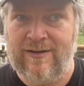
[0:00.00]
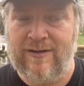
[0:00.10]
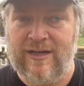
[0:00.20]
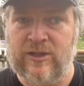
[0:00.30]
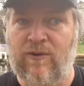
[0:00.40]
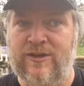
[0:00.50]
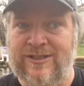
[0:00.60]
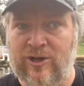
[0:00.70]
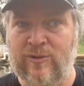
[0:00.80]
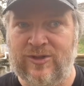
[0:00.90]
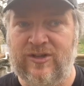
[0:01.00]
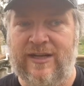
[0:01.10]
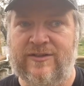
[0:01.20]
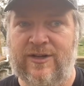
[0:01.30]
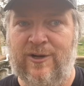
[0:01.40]
as far as the
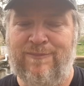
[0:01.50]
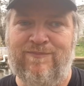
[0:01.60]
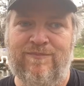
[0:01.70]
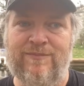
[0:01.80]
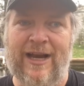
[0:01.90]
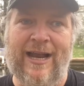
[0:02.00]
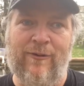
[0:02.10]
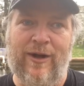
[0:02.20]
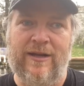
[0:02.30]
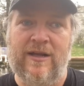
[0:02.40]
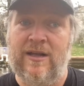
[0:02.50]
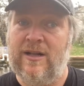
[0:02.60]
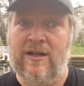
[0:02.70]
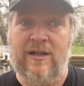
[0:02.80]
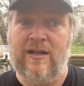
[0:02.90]
herbicides go. But anyway,
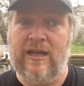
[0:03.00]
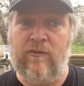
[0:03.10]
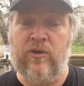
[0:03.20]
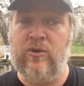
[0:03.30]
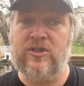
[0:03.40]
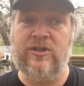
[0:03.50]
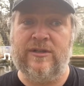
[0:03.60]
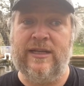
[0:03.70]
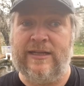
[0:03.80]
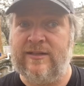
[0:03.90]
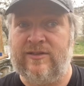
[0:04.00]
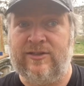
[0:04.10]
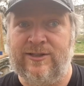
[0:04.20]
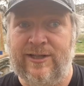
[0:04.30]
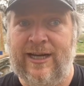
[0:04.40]
if you still think this is
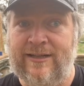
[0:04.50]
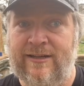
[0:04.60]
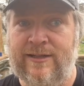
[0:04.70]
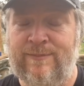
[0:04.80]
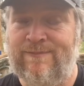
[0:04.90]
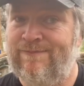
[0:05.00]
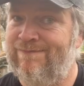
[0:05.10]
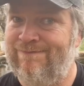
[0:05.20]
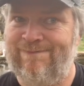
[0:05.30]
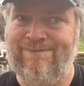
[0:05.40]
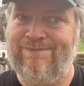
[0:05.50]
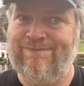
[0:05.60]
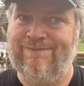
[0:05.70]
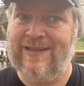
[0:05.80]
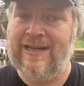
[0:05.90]
a good idea,
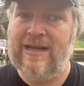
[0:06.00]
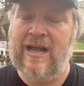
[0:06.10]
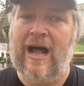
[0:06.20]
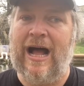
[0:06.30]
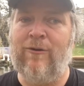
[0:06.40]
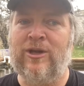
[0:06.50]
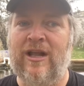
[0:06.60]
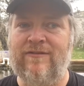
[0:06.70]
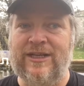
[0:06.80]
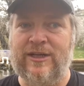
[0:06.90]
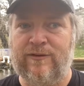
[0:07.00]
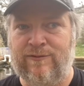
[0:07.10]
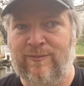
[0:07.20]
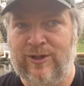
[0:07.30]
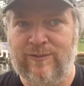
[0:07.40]
I would love to hear
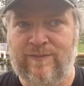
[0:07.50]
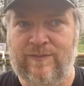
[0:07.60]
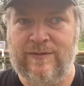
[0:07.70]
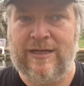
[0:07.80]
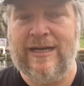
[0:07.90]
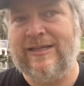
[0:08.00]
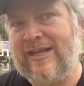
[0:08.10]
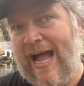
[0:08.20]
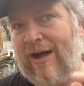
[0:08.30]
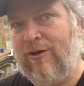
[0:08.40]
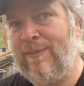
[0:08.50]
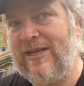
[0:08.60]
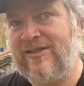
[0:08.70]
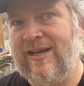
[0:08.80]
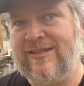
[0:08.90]
from you as to how it
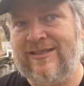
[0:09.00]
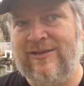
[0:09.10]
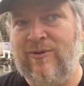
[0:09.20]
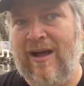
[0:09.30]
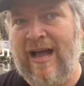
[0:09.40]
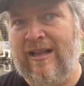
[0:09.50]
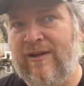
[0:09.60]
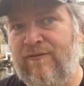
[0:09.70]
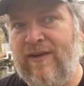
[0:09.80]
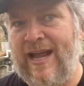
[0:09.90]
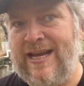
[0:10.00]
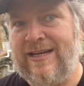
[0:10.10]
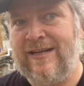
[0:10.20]
makes sense to elevate